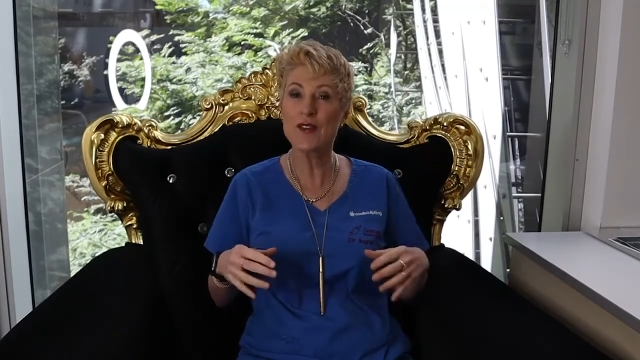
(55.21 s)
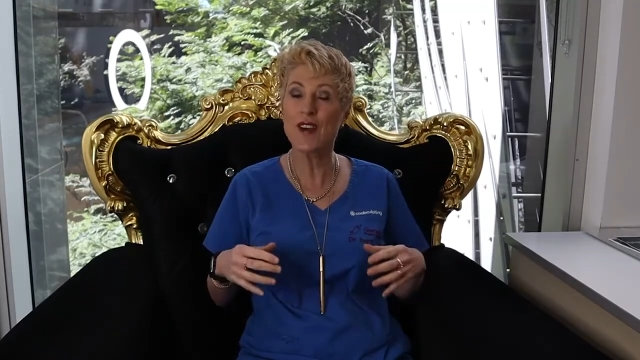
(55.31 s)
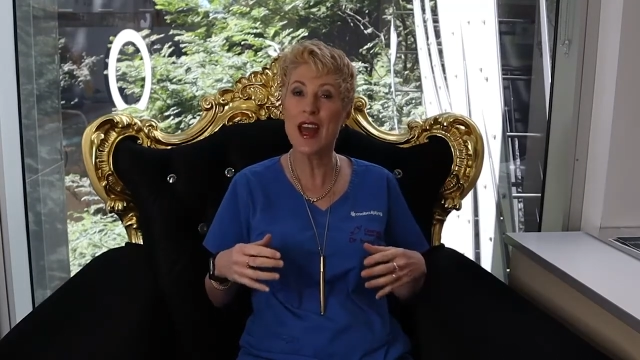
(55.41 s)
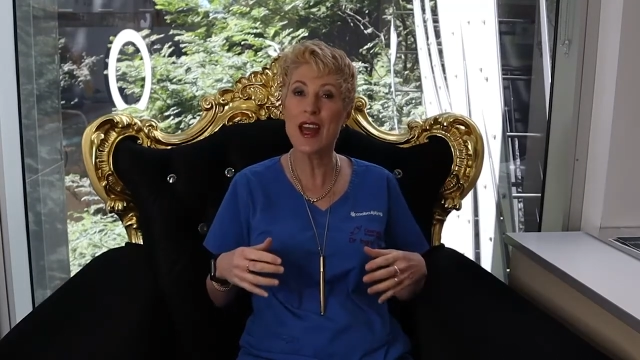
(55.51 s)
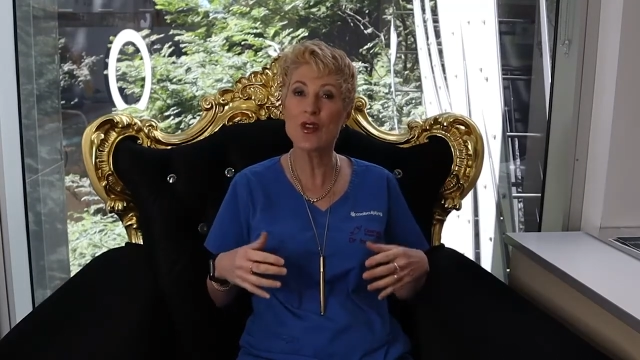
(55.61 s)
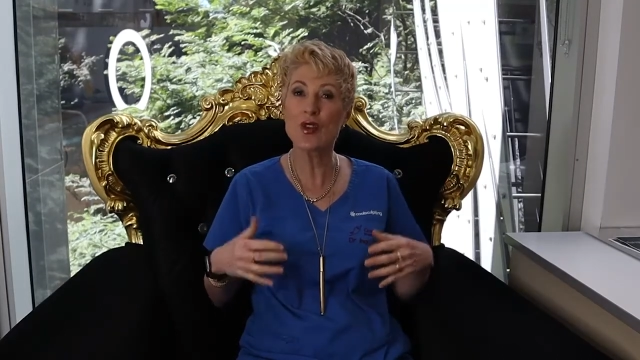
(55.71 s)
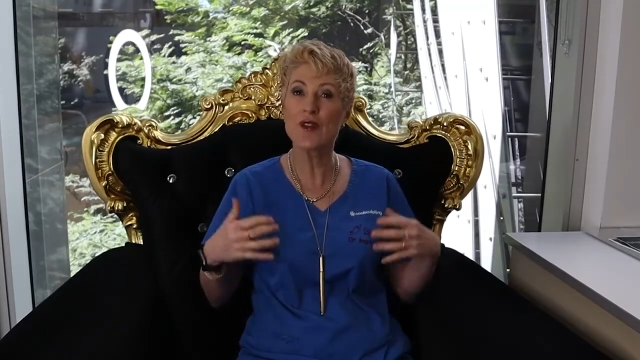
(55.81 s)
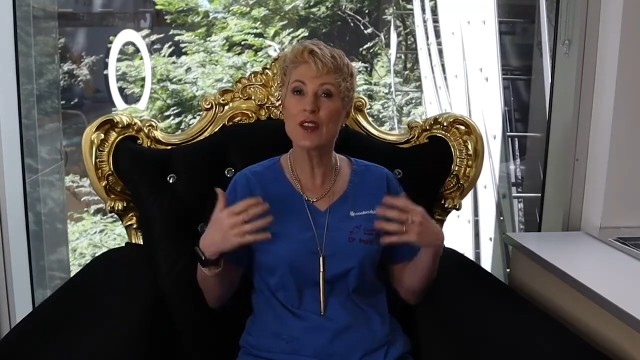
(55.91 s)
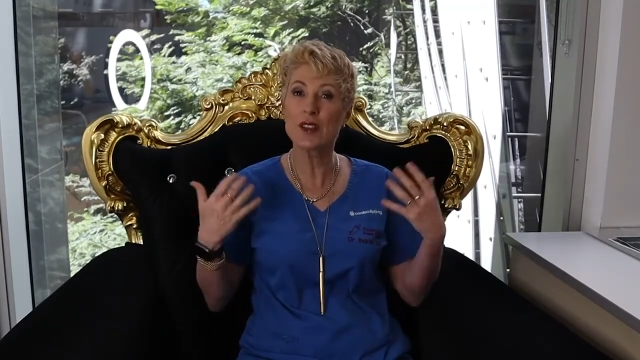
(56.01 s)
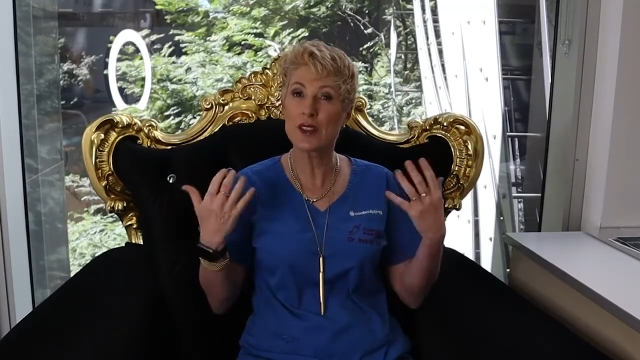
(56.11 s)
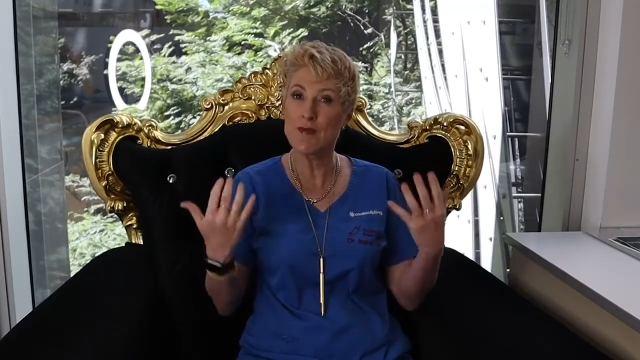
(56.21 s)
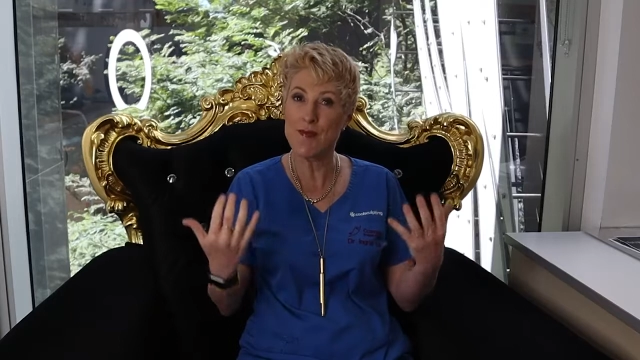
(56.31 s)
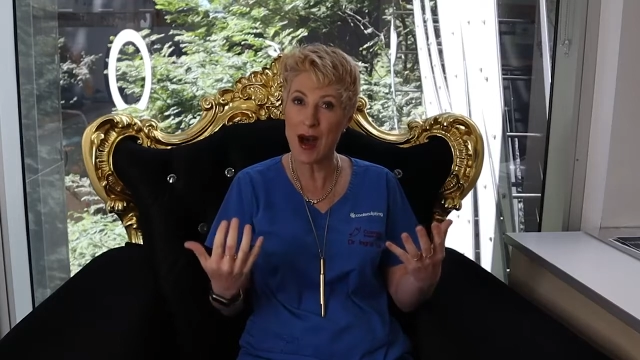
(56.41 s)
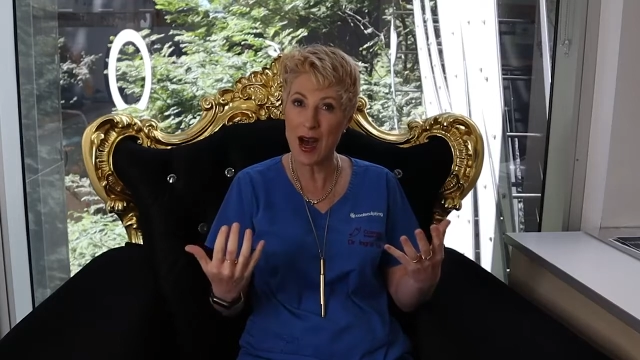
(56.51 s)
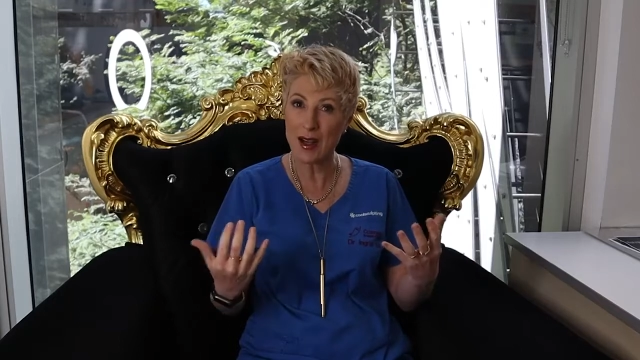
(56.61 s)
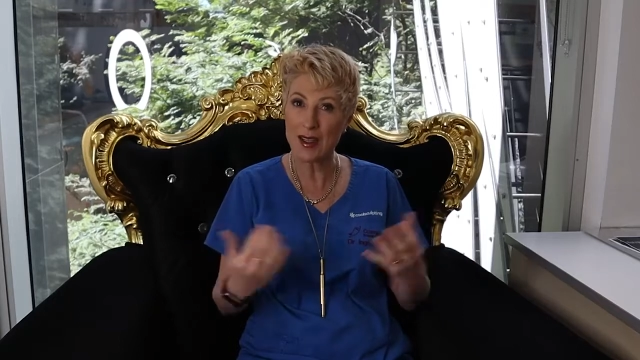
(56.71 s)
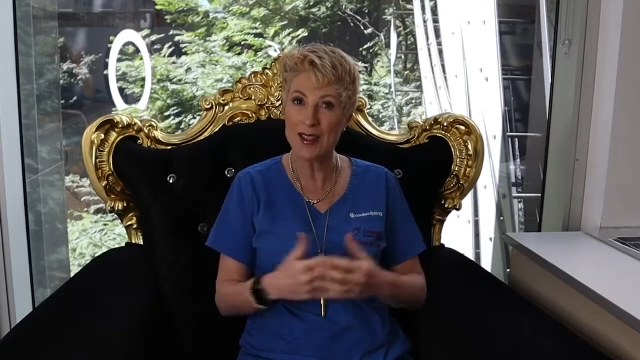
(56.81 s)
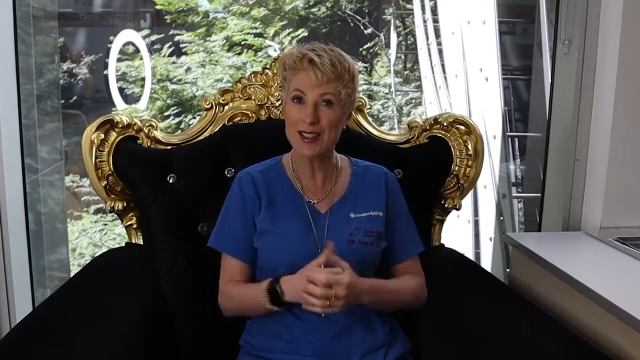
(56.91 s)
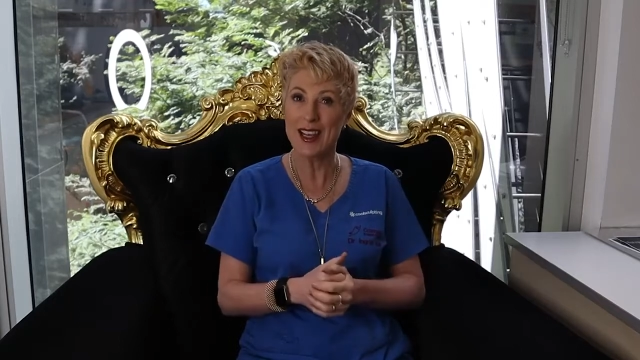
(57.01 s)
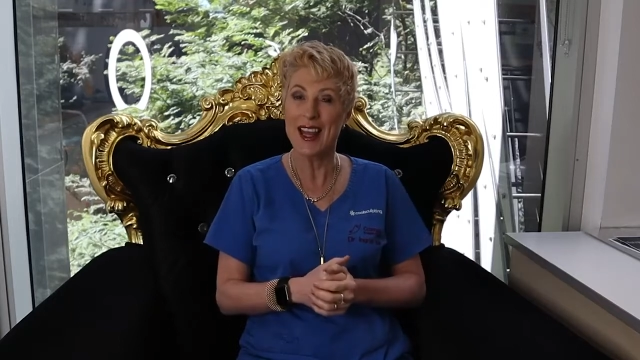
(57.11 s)
for Androfill to
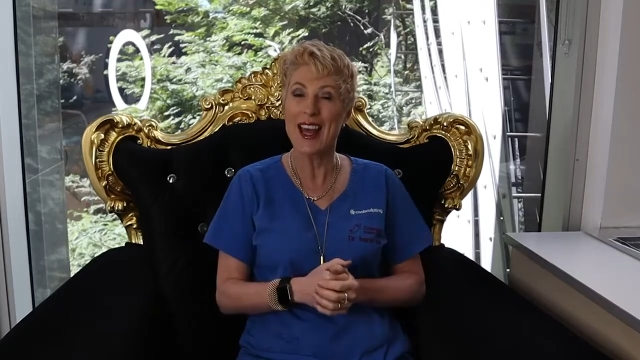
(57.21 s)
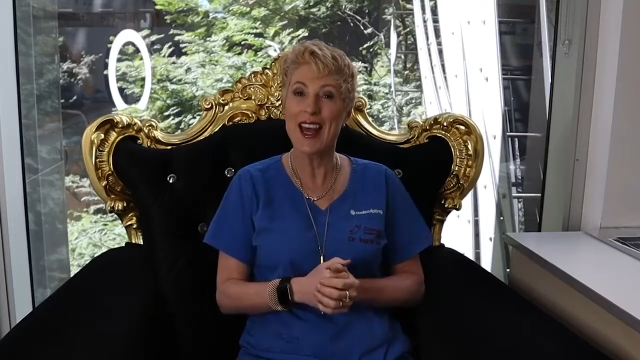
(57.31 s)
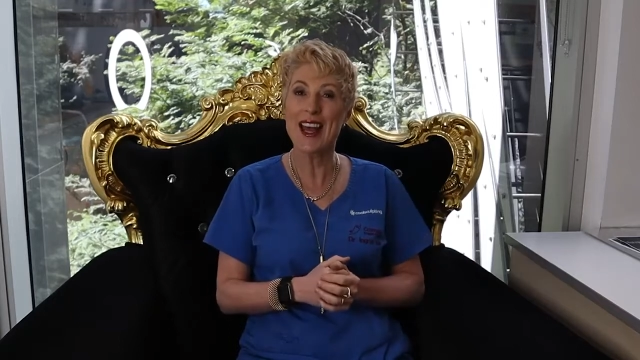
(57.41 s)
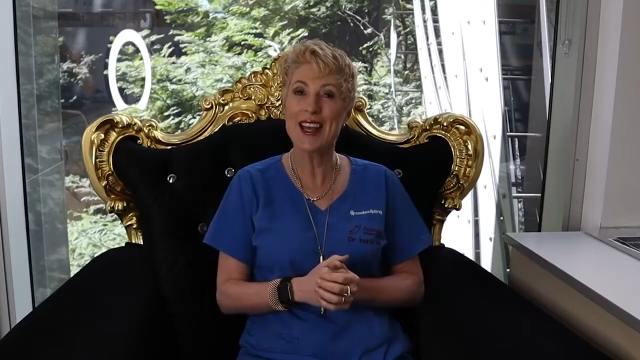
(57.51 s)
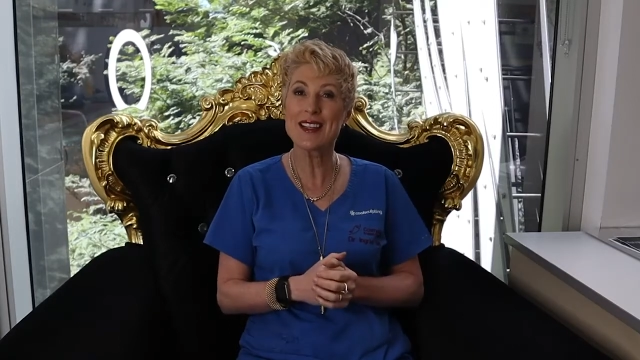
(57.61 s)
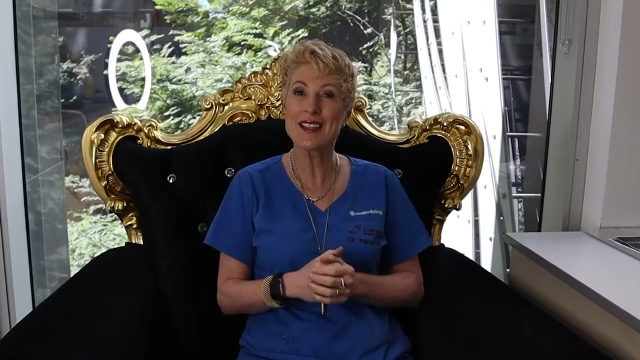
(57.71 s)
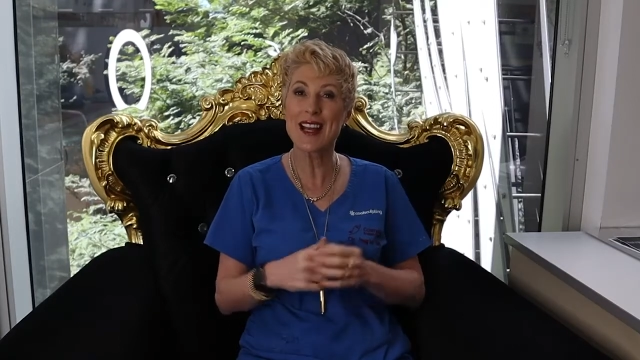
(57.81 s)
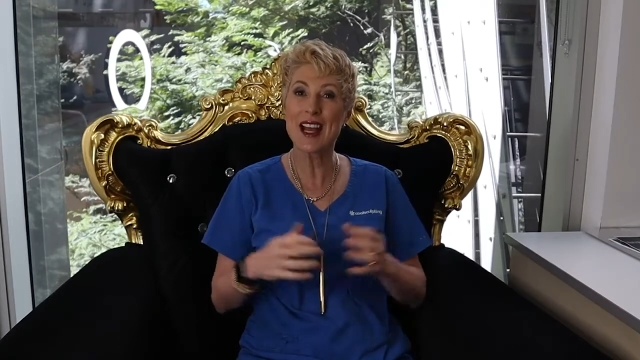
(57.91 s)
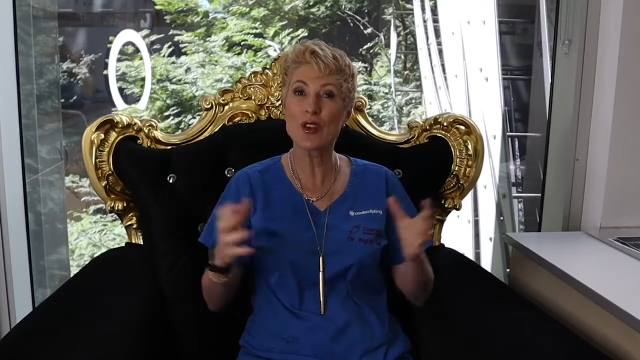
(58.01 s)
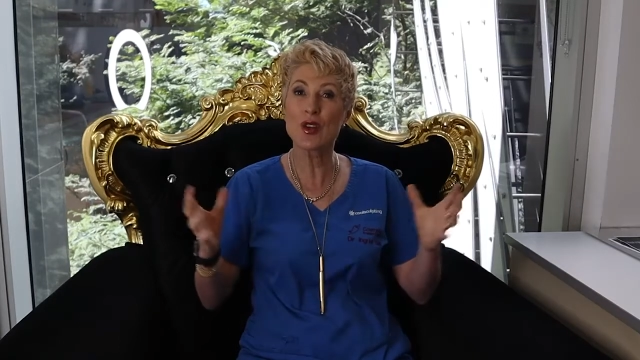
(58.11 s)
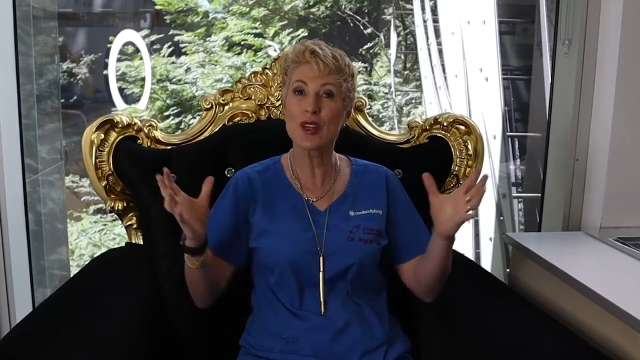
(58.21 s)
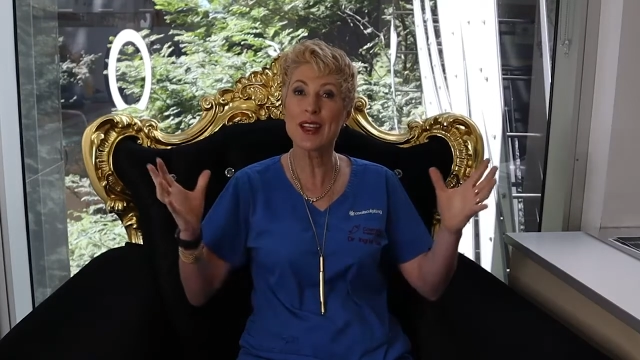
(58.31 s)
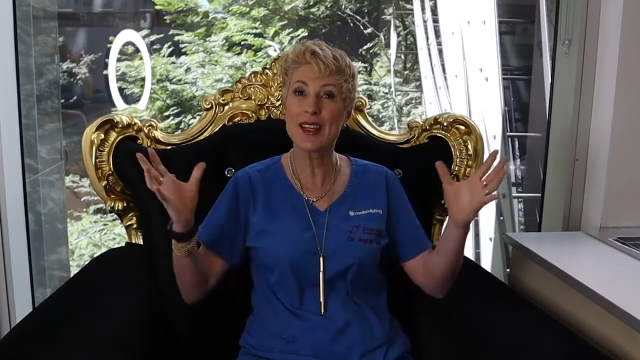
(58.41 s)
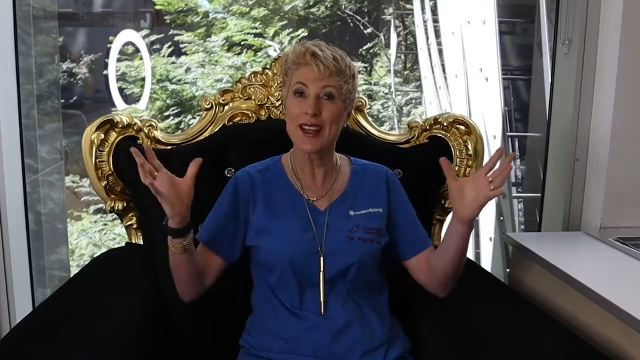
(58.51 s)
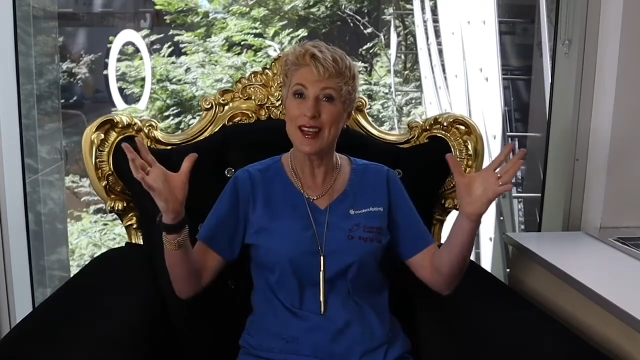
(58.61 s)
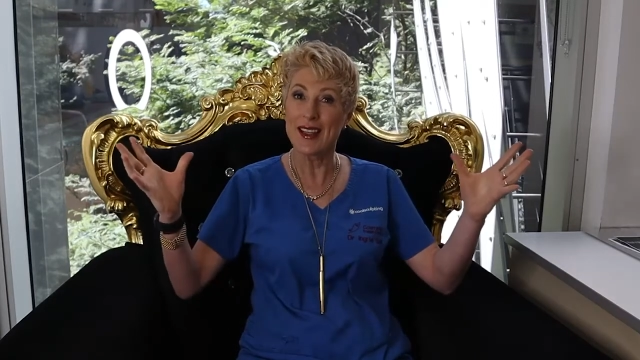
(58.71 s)
market and actually